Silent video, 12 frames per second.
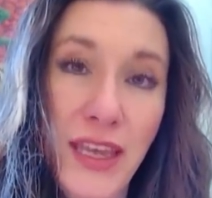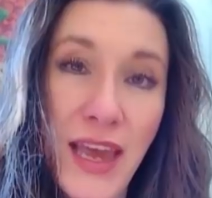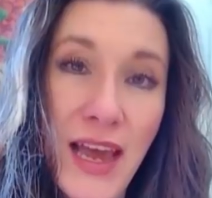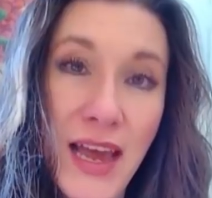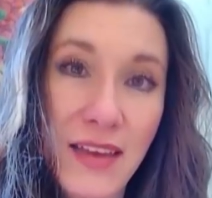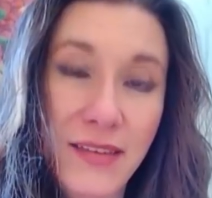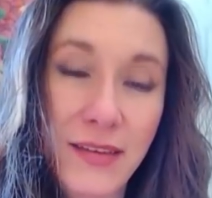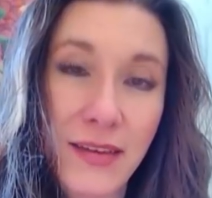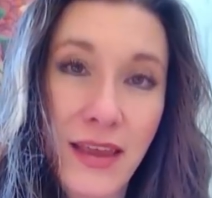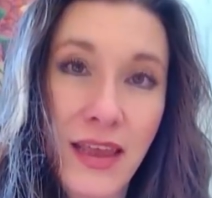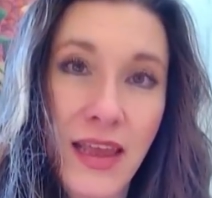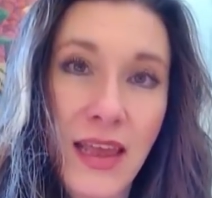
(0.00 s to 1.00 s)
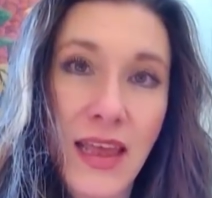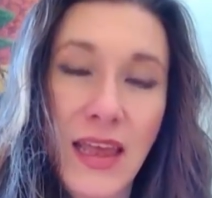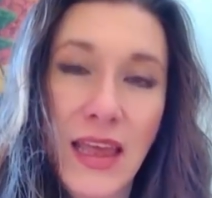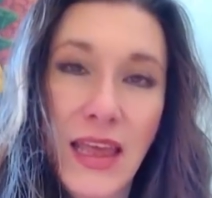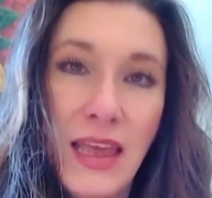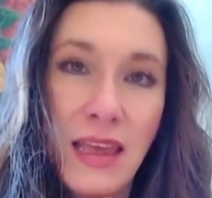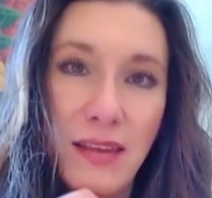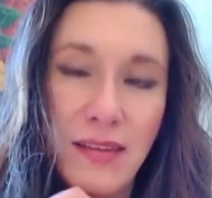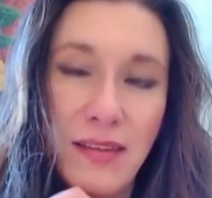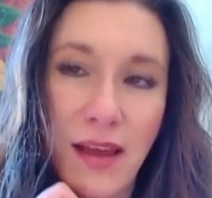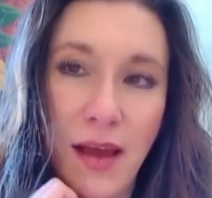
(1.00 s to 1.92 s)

get is